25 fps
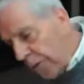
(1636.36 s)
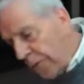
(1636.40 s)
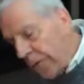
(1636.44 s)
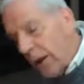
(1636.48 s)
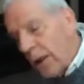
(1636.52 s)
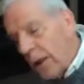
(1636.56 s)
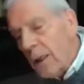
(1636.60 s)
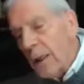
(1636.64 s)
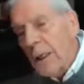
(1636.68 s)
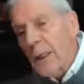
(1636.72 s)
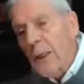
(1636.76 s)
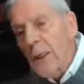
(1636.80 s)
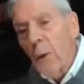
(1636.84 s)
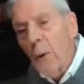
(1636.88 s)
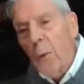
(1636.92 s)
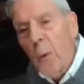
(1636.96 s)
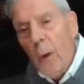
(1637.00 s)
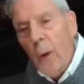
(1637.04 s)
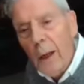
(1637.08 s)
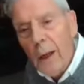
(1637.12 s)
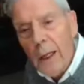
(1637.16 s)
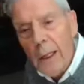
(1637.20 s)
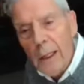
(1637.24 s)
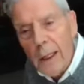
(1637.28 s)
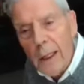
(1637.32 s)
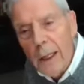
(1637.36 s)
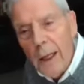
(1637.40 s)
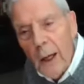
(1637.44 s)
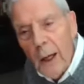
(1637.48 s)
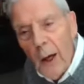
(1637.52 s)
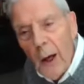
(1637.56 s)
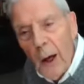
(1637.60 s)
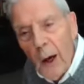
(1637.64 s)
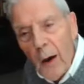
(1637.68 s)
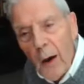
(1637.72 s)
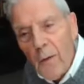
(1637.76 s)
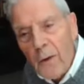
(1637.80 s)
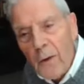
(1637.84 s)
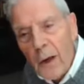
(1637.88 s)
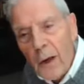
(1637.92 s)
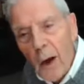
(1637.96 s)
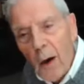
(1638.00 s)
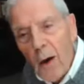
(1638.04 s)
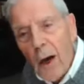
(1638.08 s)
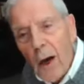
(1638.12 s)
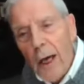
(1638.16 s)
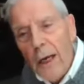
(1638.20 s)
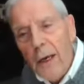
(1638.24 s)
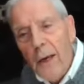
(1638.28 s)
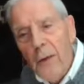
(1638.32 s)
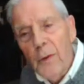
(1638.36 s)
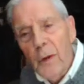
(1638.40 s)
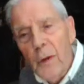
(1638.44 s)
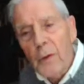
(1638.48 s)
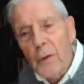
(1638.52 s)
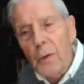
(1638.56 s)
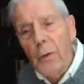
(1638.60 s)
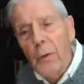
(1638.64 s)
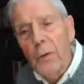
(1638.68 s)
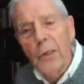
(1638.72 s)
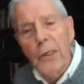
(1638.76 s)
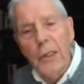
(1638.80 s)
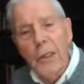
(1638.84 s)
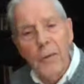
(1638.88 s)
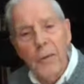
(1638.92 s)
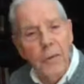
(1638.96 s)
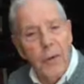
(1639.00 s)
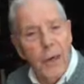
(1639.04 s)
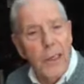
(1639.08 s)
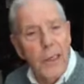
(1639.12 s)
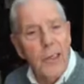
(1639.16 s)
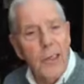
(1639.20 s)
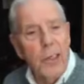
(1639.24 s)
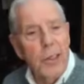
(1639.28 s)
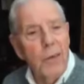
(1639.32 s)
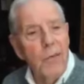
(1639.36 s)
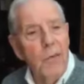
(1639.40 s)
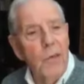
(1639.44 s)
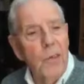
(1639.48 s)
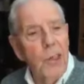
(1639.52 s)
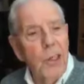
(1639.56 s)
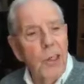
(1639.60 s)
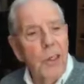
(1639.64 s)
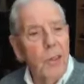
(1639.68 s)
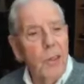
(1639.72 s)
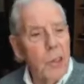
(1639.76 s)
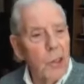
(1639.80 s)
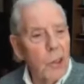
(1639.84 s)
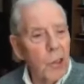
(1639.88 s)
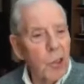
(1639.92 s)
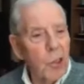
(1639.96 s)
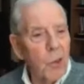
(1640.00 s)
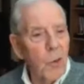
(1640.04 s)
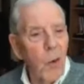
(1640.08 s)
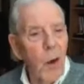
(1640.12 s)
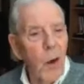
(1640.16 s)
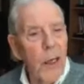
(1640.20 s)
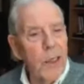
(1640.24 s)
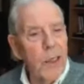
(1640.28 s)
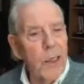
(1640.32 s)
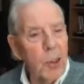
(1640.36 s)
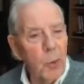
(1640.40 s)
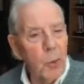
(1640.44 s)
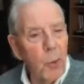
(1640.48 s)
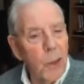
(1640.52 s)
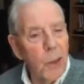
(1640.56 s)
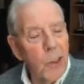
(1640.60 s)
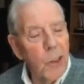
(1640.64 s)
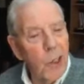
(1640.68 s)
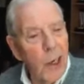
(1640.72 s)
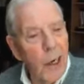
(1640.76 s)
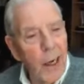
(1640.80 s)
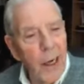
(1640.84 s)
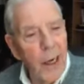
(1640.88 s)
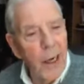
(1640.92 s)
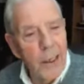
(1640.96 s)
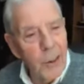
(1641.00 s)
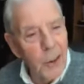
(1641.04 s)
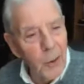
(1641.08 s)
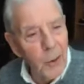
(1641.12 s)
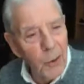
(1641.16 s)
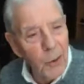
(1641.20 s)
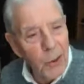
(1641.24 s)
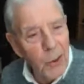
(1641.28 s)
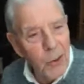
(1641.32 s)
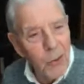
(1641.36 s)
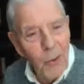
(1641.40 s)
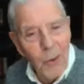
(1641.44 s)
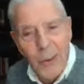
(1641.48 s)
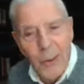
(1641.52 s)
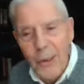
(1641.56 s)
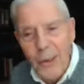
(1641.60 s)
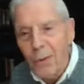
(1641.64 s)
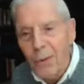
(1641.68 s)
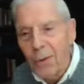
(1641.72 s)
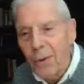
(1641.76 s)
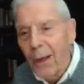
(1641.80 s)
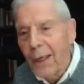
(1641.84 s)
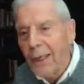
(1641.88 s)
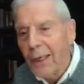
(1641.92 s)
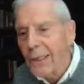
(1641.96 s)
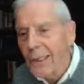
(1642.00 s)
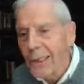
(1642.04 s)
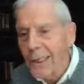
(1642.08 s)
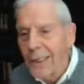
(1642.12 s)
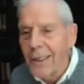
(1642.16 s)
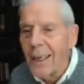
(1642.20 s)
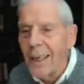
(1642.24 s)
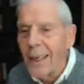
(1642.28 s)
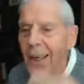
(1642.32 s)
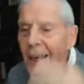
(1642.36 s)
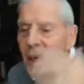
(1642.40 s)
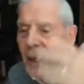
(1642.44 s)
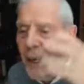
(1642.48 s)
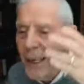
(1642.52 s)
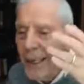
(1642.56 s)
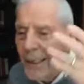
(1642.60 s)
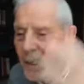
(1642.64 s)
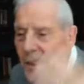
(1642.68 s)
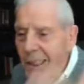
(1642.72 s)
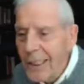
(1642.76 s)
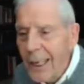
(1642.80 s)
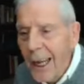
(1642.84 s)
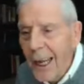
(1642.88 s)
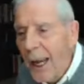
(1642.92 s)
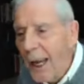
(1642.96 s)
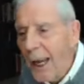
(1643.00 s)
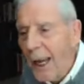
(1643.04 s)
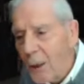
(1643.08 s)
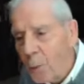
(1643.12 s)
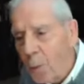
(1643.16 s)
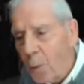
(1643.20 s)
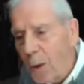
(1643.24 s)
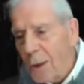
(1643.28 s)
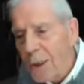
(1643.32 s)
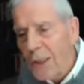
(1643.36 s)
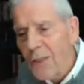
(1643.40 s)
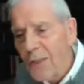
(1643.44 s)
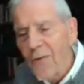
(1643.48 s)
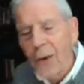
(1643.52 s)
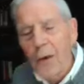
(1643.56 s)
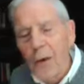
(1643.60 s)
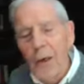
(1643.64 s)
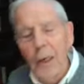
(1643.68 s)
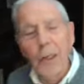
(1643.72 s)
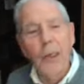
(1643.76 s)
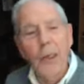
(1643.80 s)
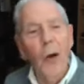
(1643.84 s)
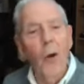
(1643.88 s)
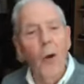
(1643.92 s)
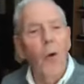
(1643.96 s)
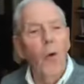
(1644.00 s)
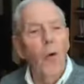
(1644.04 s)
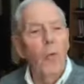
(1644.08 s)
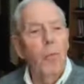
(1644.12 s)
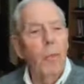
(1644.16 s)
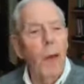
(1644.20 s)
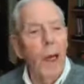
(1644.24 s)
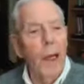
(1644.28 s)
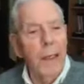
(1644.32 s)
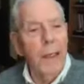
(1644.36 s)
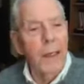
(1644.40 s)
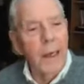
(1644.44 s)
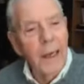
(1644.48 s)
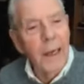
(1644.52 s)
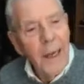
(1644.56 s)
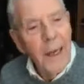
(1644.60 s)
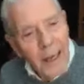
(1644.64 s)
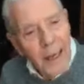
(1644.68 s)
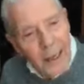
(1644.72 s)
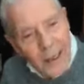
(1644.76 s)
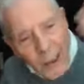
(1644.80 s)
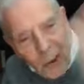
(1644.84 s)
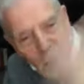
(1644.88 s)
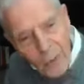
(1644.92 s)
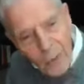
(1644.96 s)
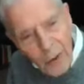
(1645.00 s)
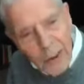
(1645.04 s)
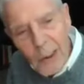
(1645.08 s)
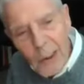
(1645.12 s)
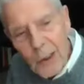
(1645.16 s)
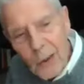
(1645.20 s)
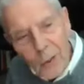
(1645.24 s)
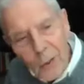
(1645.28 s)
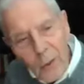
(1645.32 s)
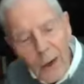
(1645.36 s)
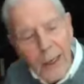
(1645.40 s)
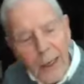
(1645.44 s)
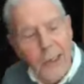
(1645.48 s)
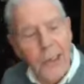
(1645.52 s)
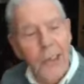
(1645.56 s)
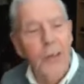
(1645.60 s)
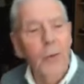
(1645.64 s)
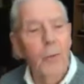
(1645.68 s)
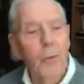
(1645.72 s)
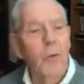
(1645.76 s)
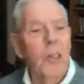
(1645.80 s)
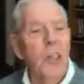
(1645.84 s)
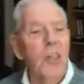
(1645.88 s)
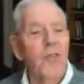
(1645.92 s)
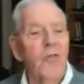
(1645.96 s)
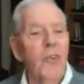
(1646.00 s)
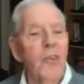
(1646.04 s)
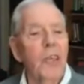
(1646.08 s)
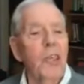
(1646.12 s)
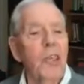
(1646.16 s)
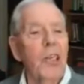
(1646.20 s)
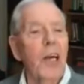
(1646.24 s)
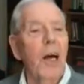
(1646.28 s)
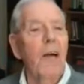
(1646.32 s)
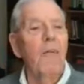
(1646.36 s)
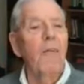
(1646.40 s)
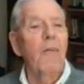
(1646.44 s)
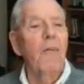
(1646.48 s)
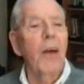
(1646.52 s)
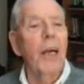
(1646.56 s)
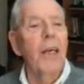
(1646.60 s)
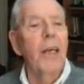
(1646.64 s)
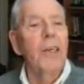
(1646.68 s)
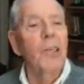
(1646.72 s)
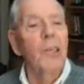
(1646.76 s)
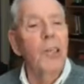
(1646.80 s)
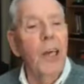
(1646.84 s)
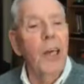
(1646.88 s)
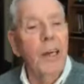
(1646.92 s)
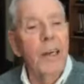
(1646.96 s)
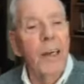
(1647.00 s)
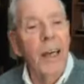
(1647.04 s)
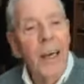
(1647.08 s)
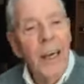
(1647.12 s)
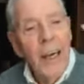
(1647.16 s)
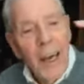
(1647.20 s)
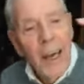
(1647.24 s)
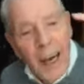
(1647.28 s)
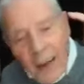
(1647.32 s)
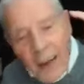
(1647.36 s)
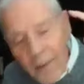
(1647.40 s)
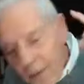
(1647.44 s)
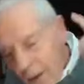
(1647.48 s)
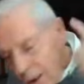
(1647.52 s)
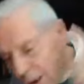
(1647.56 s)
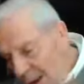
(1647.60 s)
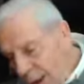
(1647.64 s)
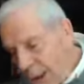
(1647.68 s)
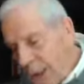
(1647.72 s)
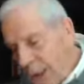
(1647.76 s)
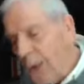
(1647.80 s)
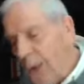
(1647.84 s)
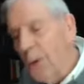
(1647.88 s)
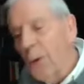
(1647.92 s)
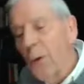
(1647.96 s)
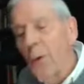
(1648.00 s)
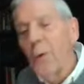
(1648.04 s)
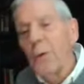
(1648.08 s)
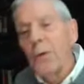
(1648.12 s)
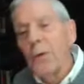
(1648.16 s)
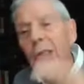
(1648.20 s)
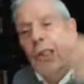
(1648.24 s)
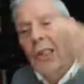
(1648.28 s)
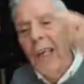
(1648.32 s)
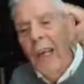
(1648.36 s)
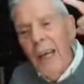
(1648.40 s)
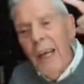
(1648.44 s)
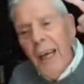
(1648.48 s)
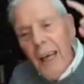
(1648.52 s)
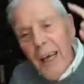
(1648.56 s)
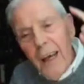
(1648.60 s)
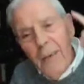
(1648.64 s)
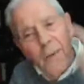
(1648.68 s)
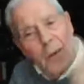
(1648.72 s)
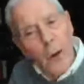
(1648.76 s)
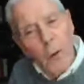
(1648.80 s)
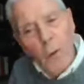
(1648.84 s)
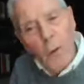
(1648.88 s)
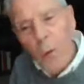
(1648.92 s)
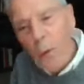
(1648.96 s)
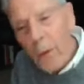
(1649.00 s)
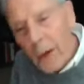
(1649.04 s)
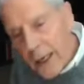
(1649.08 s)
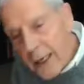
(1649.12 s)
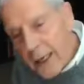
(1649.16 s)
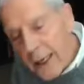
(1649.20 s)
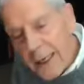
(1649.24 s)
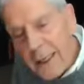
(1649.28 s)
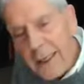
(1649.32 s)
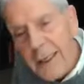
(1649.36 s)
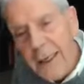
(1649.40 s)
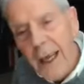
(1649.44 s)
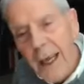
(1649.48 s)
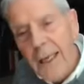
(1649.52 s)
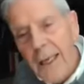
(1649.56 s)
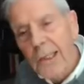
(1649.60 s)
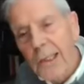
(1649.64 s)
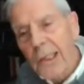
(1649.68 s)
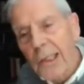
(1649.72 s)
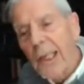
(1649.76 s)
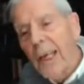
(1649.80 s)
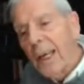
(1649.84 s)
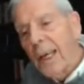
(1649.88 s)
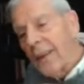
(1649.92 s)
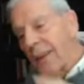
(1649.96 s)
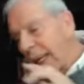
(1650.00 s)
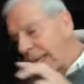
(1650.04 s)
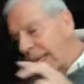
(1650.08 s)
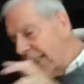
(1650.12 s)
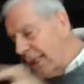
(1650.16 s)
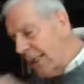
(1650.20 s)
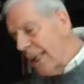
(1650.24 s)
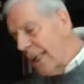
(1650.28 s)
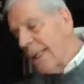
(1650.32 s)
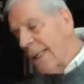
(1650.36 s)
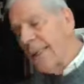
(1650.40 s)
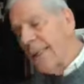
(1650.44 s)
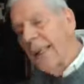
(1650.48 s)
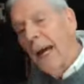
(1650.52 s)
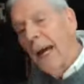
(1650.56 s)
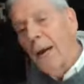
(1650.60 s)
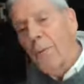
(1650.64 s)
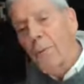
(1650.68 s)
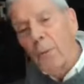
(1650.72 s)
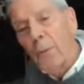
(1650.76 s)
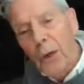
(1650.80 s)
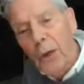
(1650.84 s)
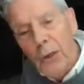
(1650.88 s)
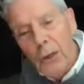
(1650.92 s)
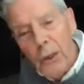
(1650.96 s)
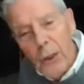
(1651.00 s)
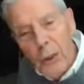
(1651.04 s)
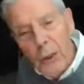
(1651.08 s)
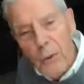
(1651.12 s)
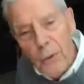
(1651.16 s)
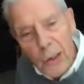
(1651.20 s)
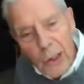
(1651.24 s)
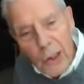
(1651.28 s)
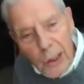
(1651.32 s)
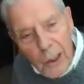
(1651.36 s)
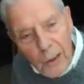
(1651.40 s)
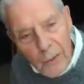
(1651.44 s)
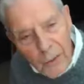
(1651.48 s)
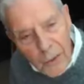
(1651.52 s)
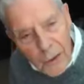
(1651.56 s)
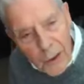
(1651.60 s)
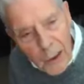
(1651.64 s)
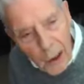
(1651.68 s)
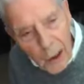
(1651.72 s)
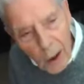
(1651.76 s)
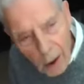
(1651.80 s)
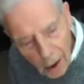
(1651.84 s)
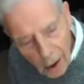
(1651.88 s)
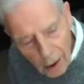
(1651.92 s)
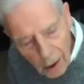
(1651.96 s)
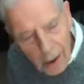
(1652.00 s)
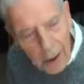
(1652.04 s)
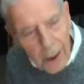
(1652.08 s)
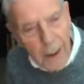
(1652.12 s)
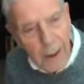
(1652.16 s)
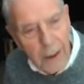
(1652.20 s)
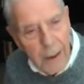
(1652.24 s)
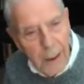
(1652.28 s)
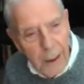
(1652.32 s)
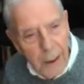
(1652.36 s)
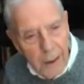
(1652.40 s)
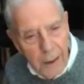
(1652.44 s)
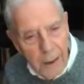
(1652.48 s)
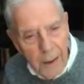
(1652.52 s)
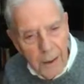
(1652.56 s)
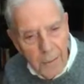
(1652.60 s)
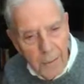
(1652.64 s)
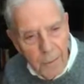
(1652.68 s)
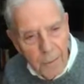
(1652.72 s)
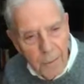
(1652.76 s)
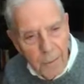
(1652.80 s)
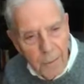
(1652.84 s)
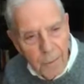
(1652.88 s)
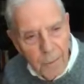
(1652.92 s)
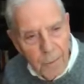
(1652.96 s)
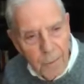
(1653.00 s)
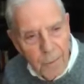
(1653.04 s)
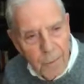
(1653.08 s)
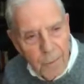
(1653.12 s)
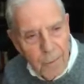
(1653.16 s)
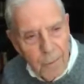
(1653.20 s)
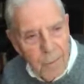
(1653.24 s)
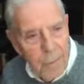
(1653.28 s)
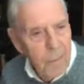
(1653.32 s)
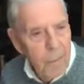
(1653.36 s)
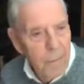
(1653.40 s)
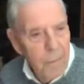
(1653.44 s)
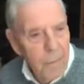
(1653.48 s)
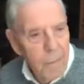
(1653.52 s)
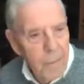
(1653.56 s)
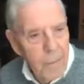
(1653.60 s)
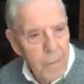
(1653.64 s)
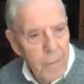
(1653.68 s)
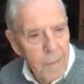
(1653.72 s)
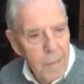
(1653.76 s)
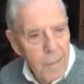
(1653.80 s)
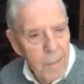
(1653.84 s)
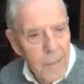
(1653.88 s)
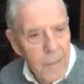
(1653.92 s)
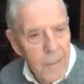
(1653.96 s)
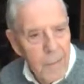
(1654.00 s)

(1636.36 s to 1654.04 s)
fulfilled the will of God in the crucifixion of Jesus Christ, which led to his resurrection. His death was for atonement, his resurrection was for salvation. And the Jews, in their wickedness, they did that and were used of God. Hmm.